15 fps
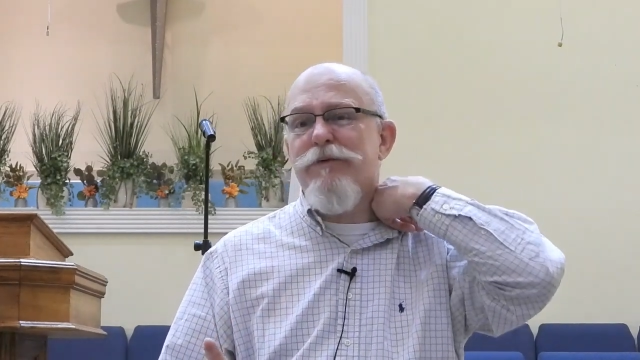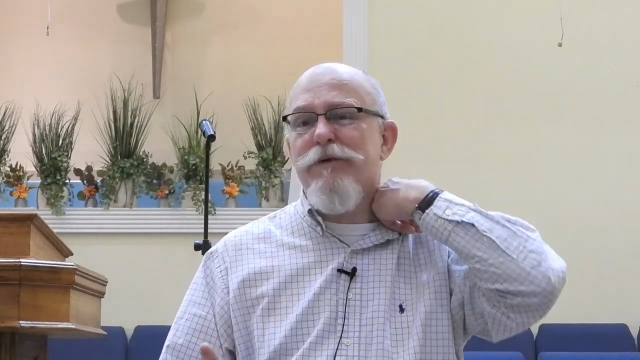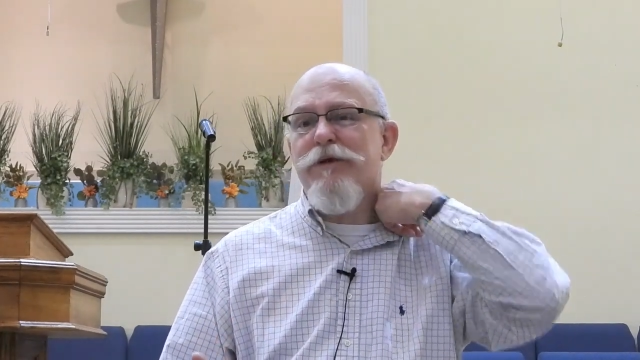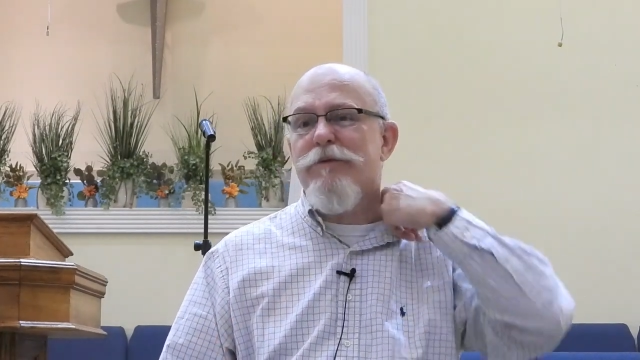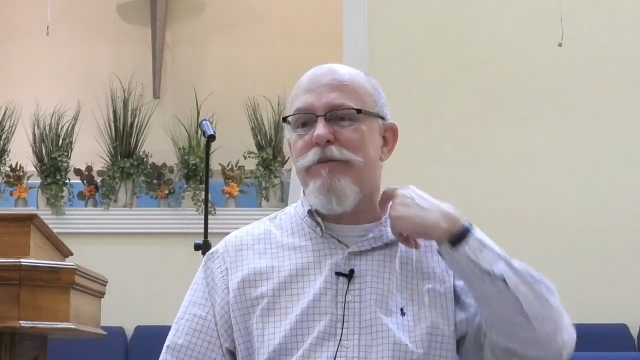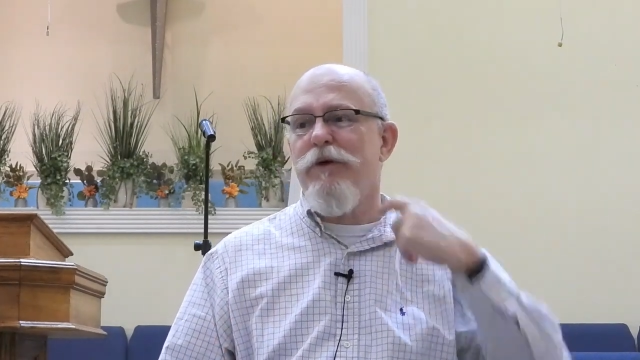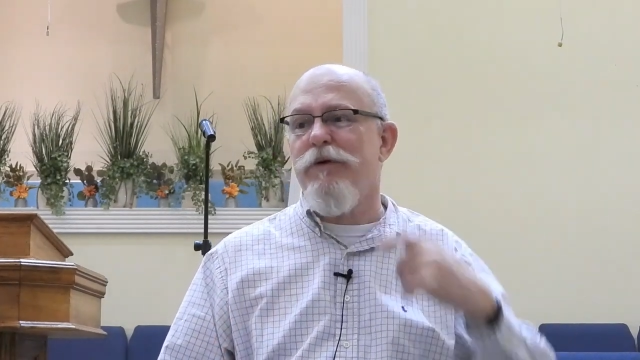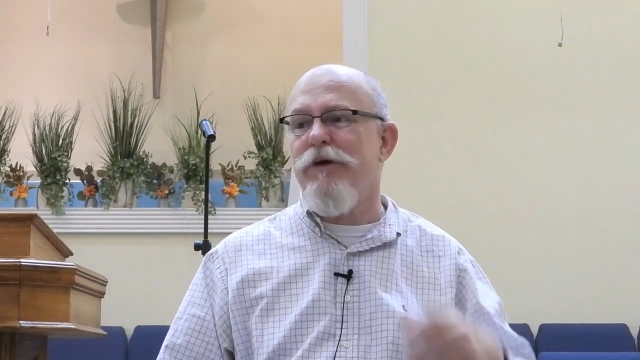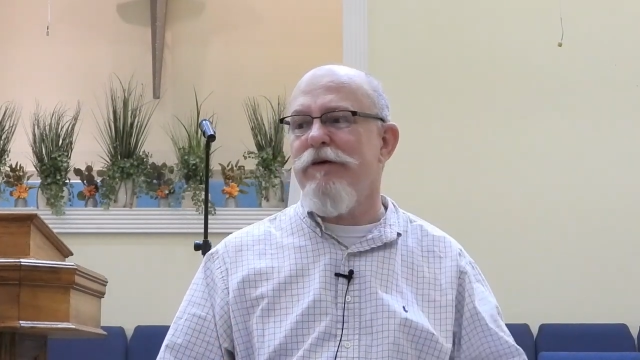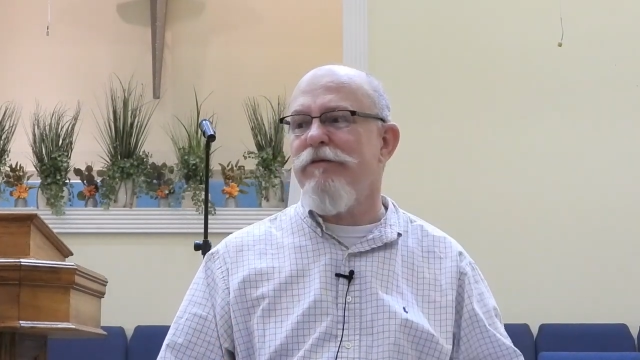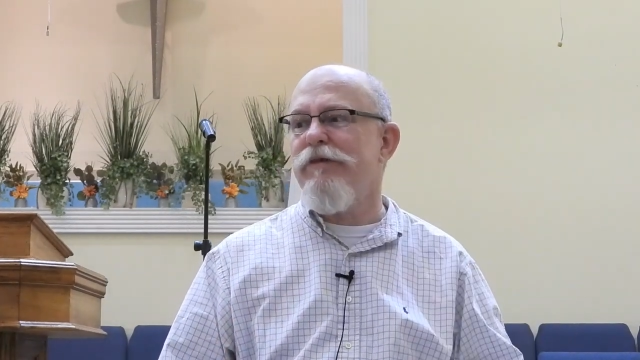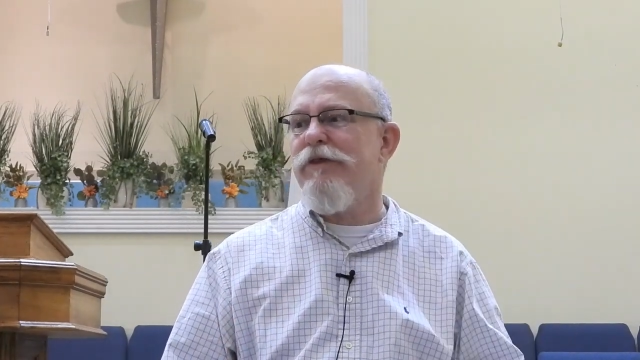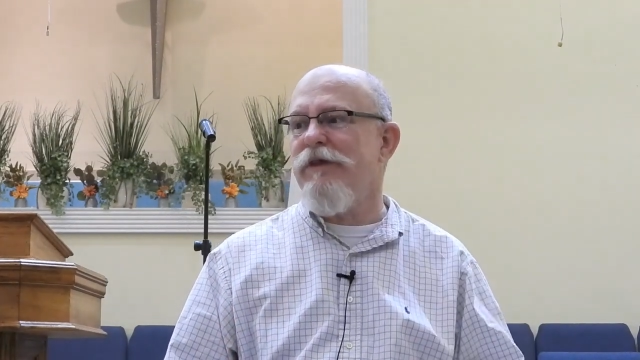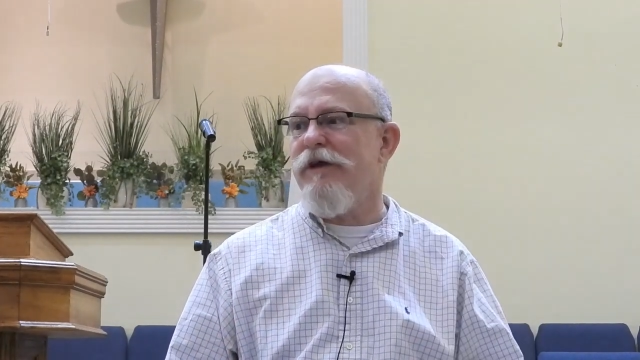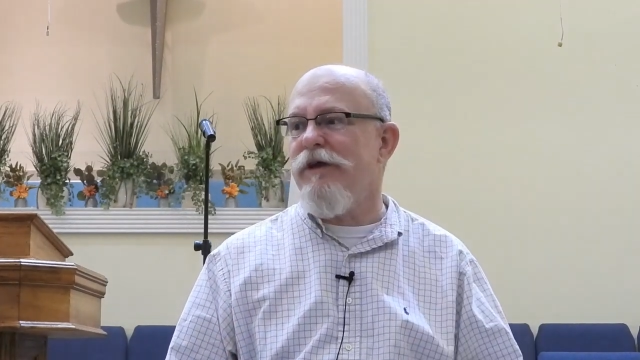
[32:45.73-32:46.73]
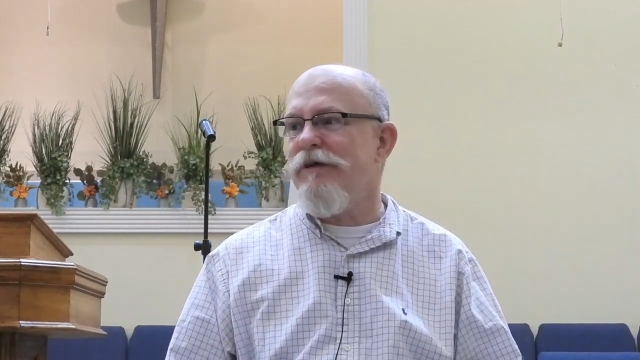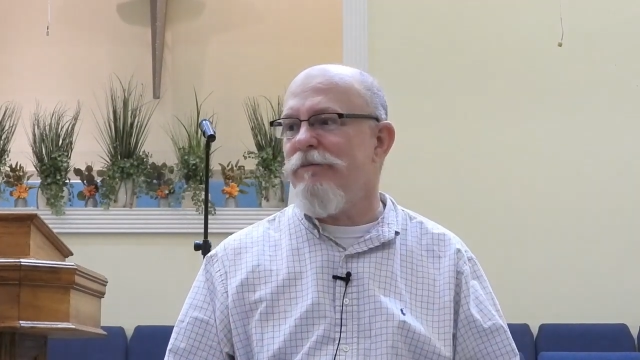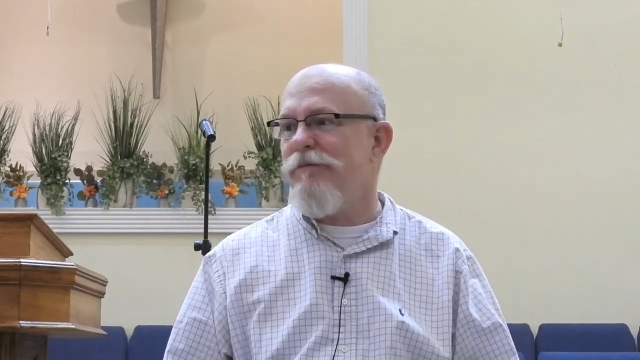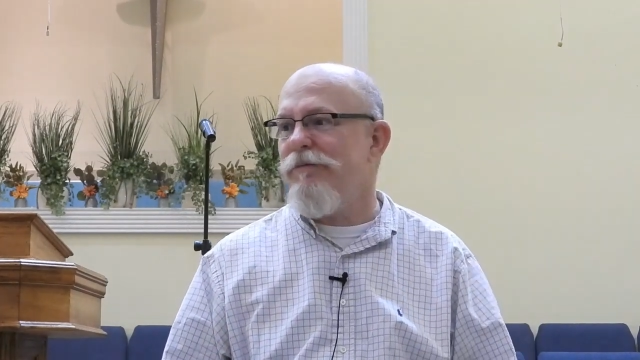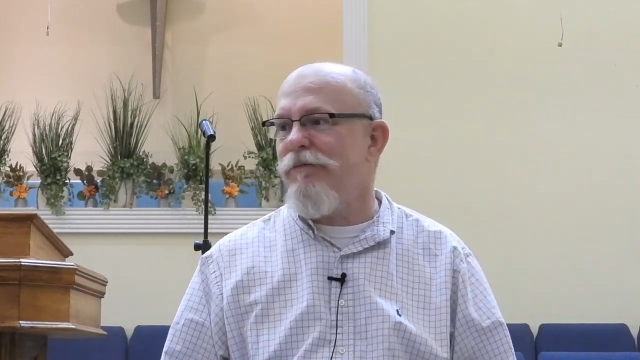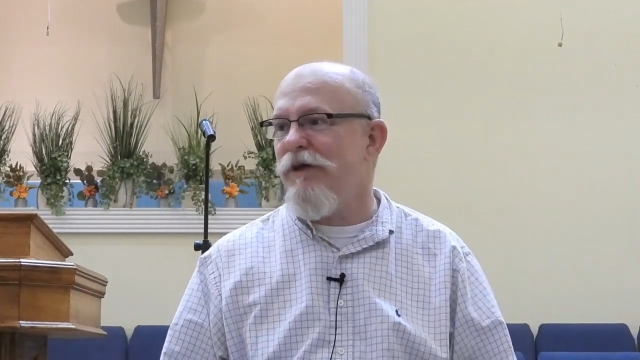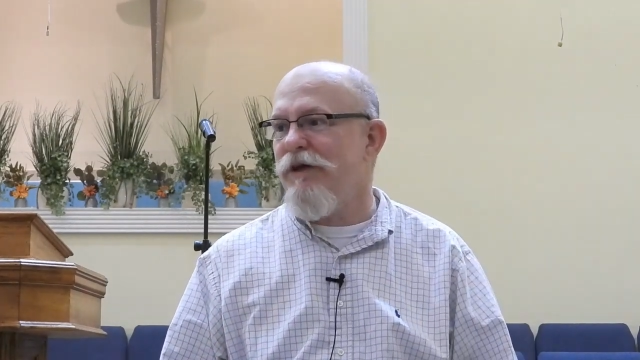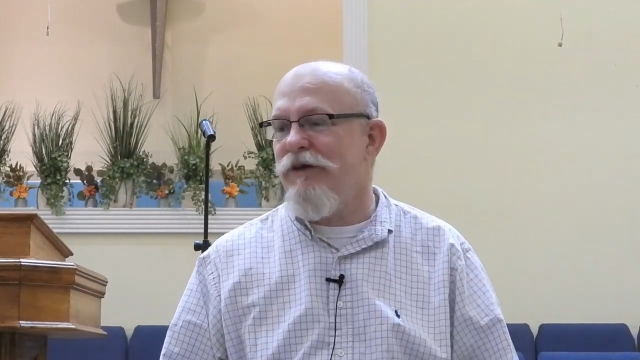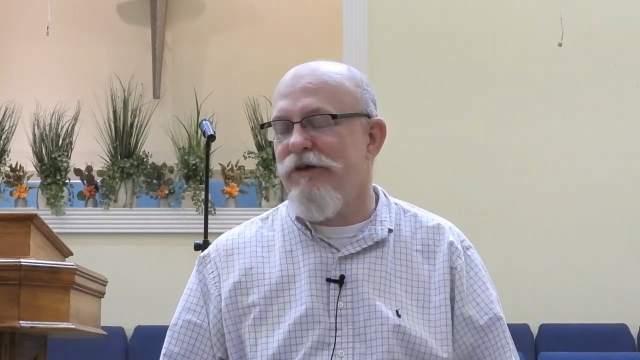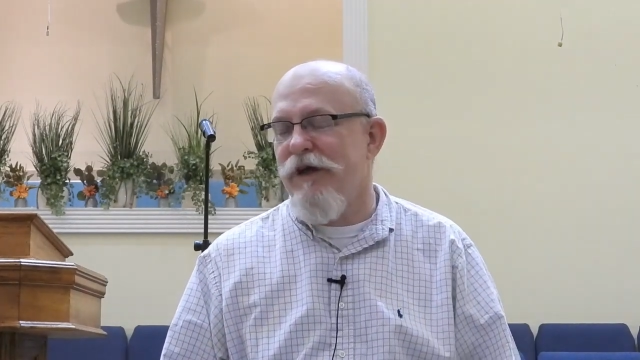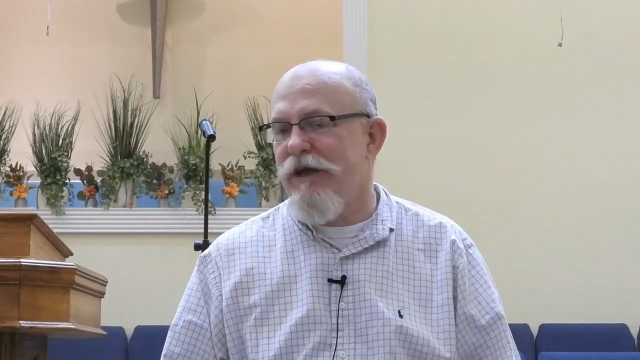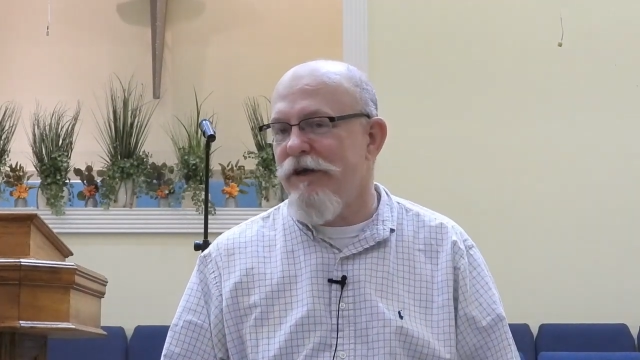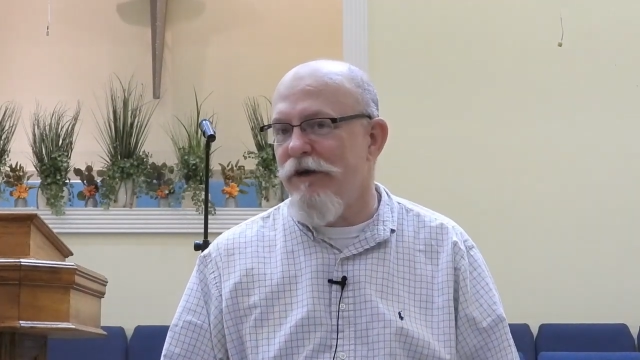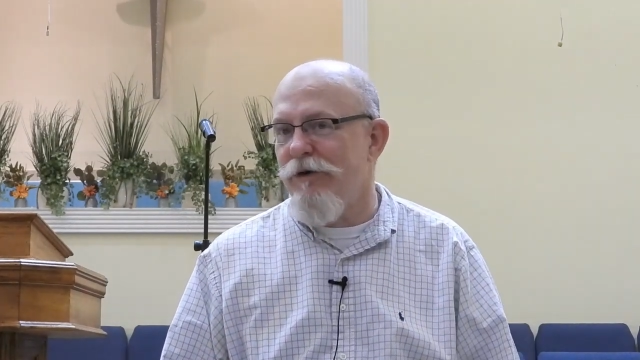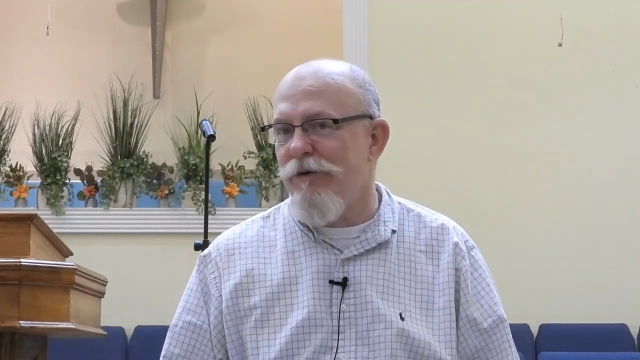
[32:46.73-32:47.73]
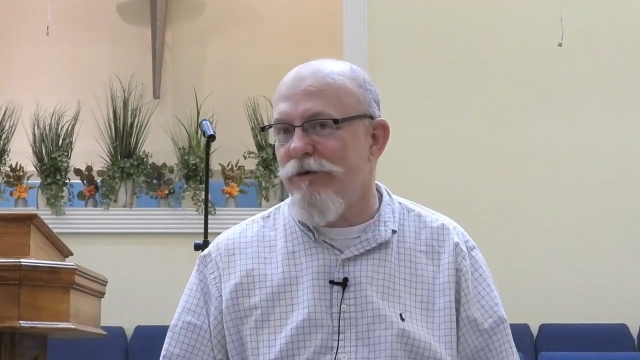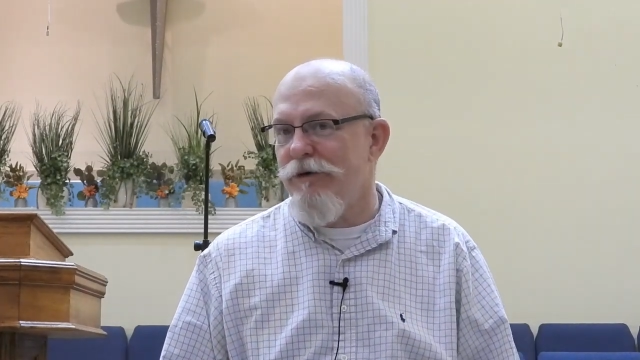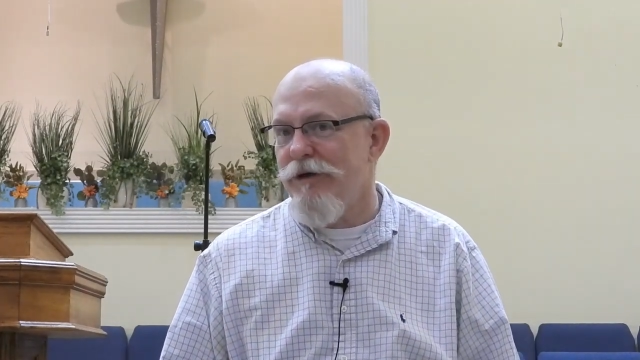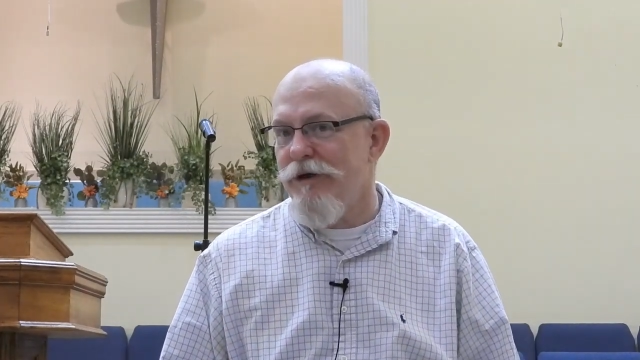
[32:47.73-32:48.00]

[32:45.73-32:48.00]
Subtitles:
with them on everything, because I don't.